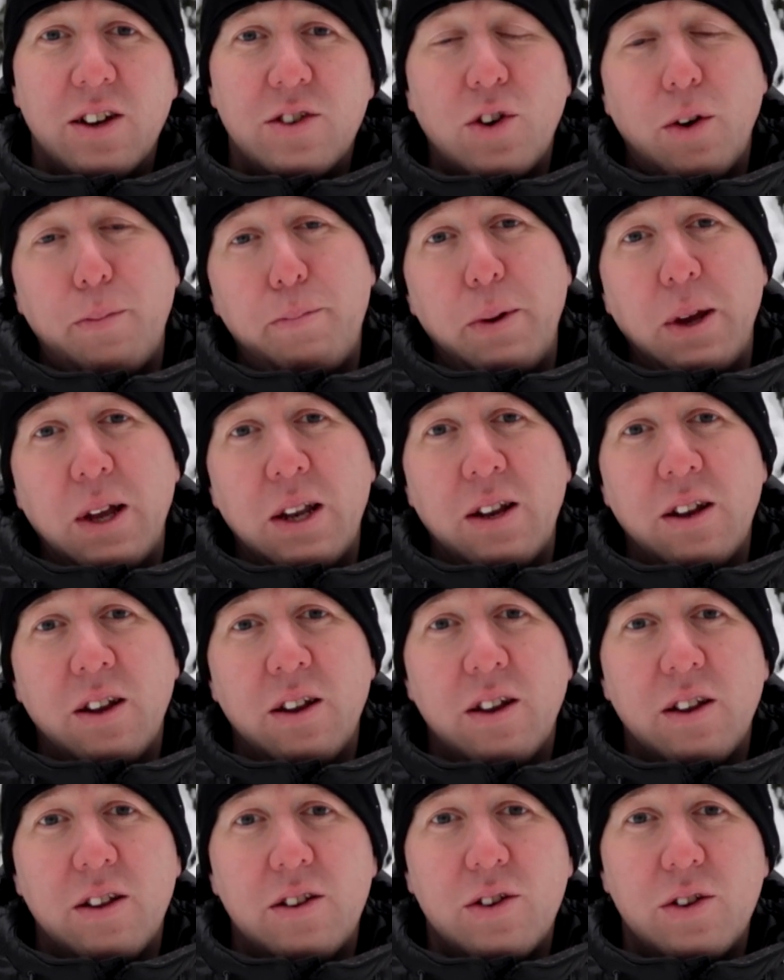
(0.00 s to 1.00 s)
drop
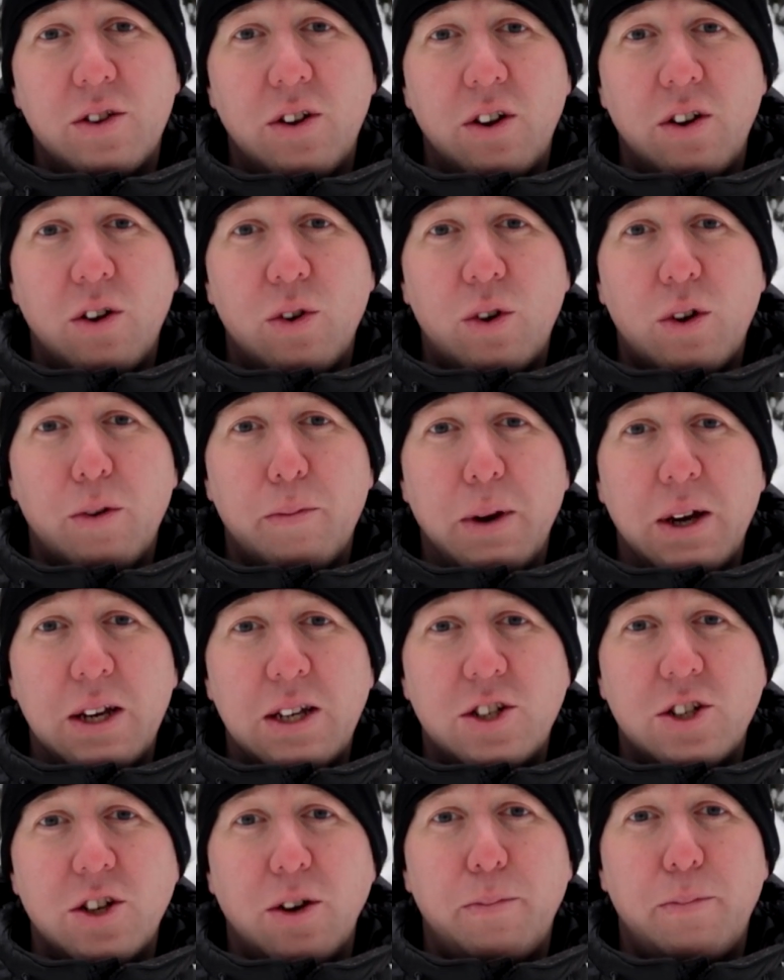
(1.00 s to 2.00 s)
in to the local
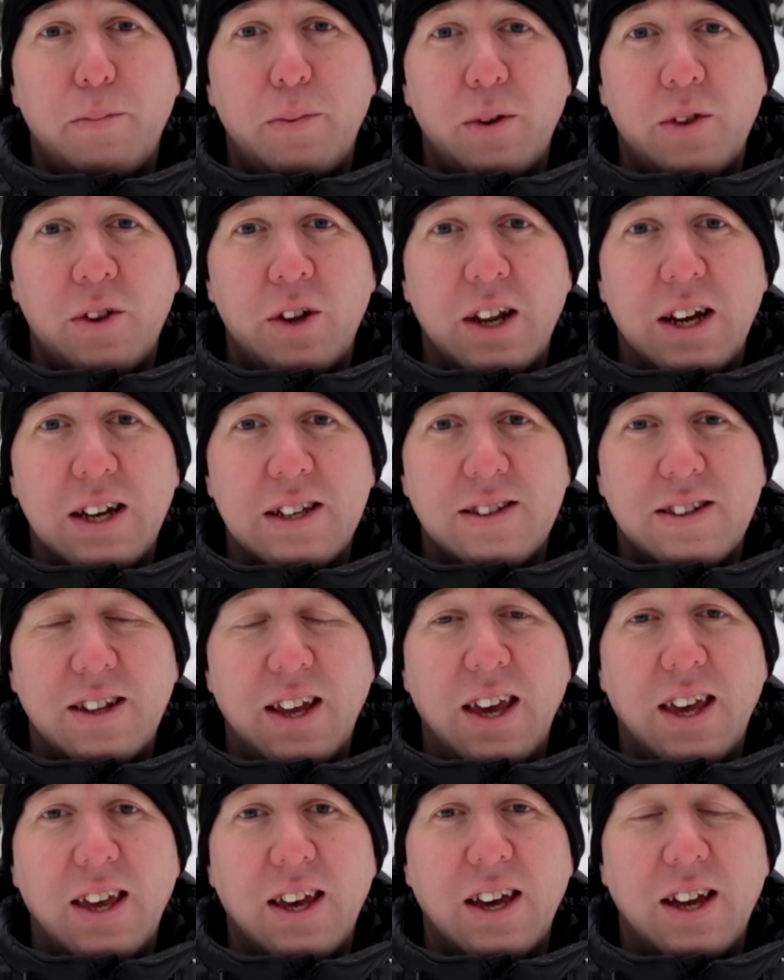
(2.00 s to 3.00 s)
bike shop on the last
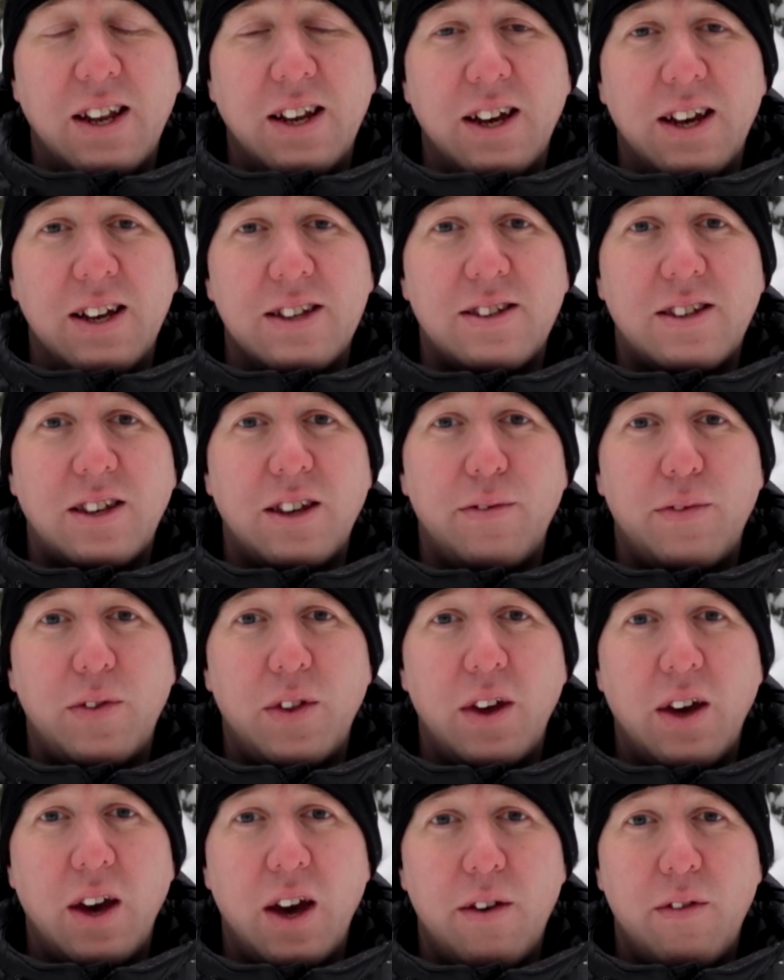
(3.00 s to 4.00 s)
day and ask if
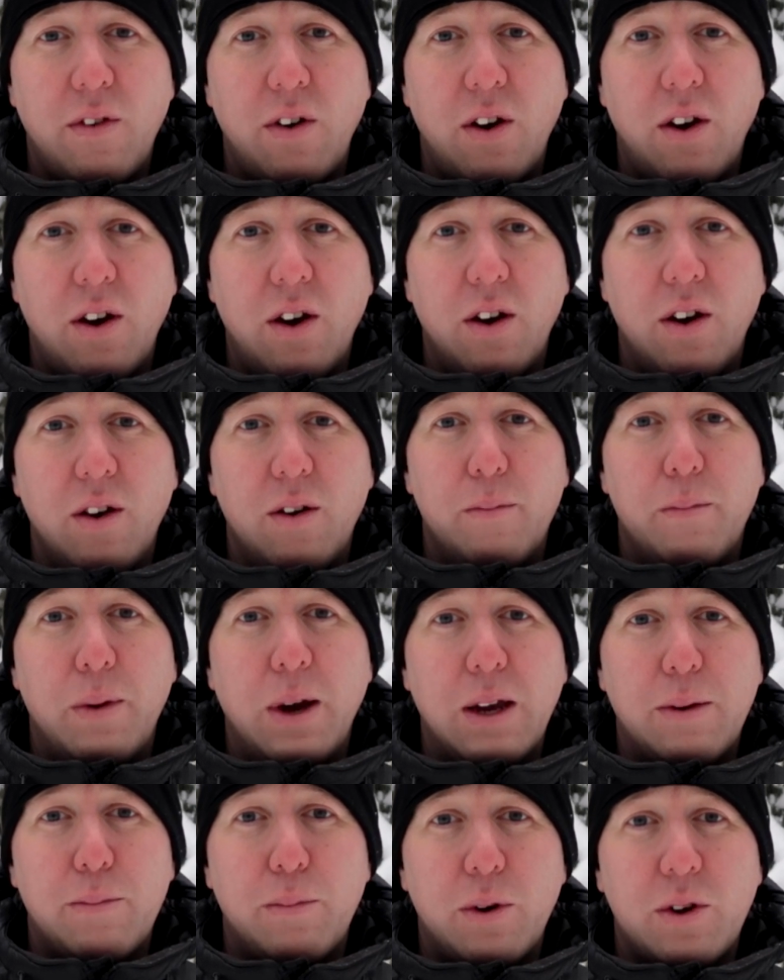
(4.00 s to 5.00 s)
they have a
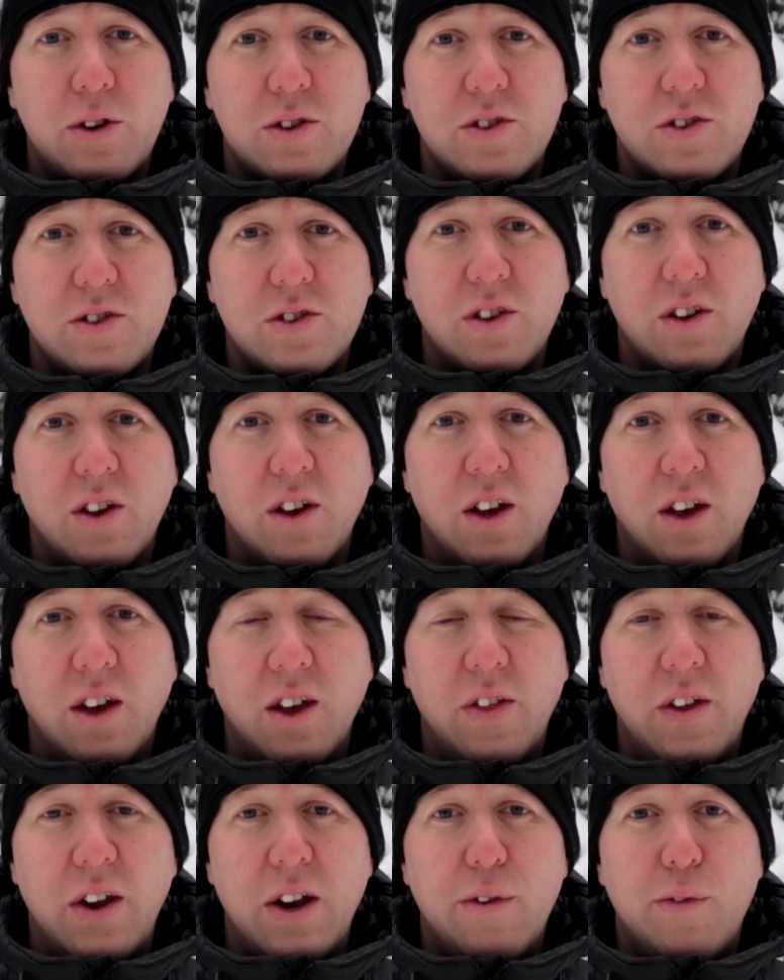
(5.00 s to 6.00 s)
bike box
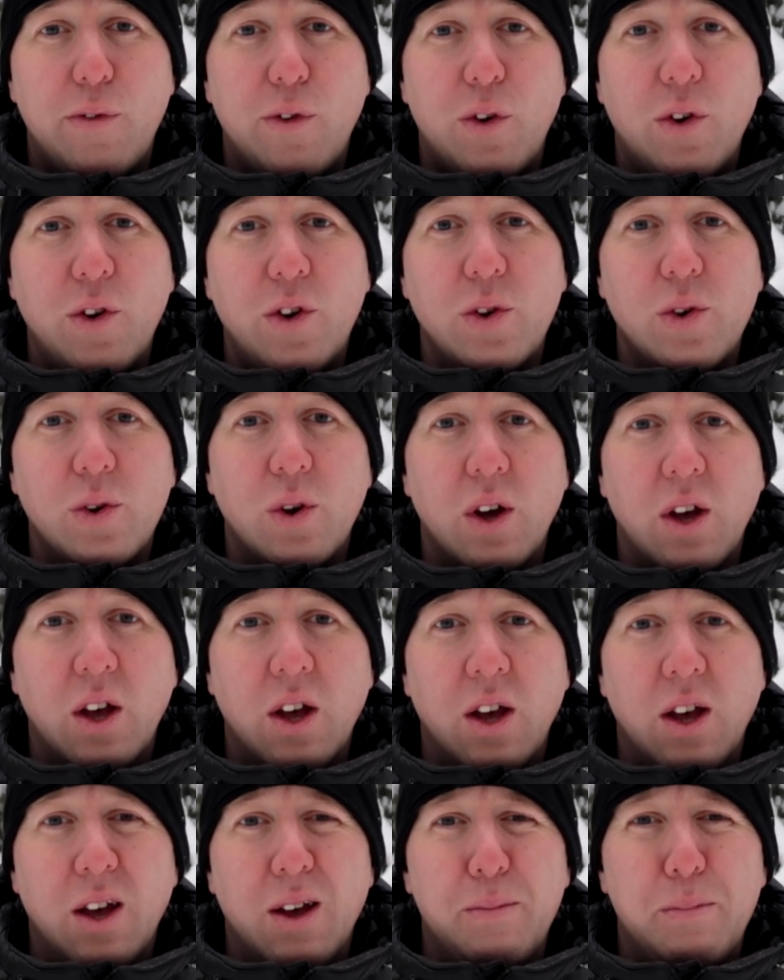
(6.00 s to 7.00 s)
there for you,
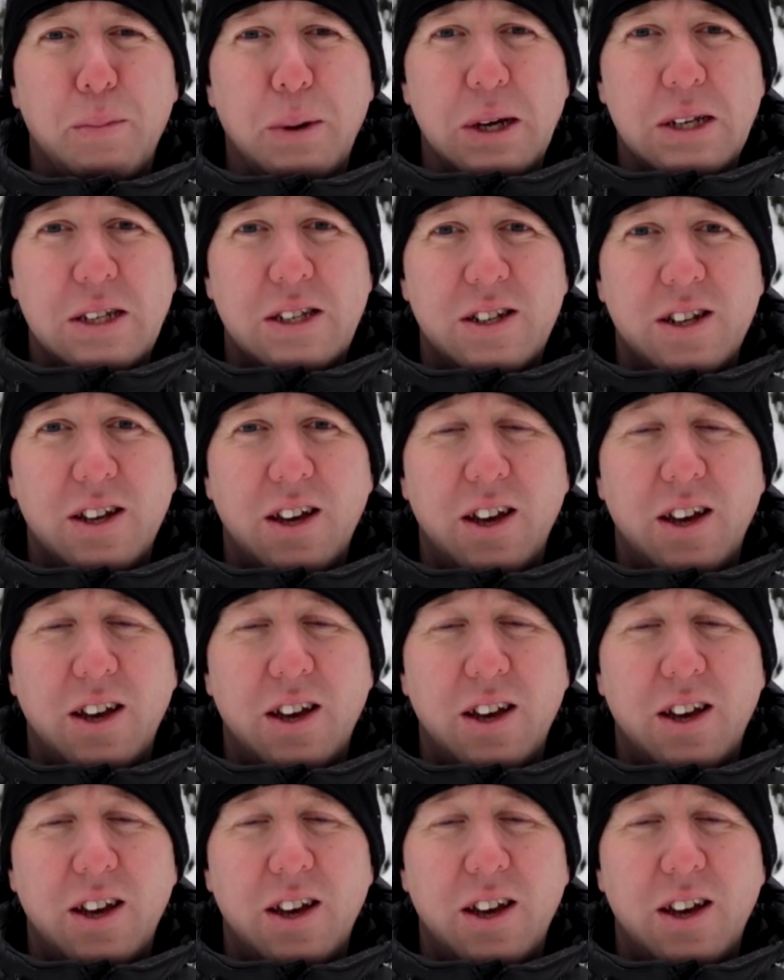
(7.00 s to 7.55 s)
but